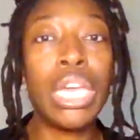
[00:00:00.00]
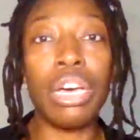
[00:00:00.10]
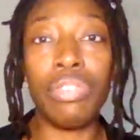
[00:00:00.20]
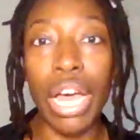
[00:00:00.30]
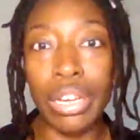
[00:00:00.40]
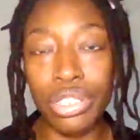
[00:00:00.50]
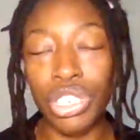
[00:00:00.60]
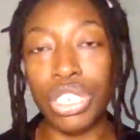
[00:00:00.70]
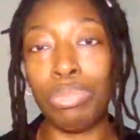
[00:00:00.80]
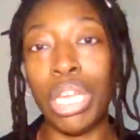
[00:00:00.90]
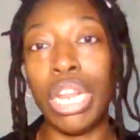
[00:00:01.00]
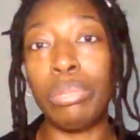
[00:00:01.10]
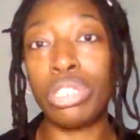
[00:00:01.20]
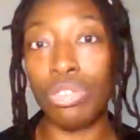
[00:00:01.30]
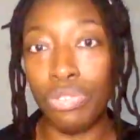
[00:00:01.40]
of oxygen, being able
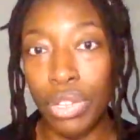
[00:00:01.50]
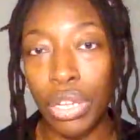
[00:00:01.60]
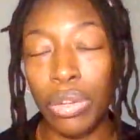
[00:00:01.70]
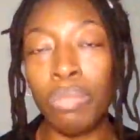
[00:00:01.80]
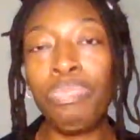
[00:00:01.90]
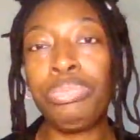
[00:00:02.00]
to flow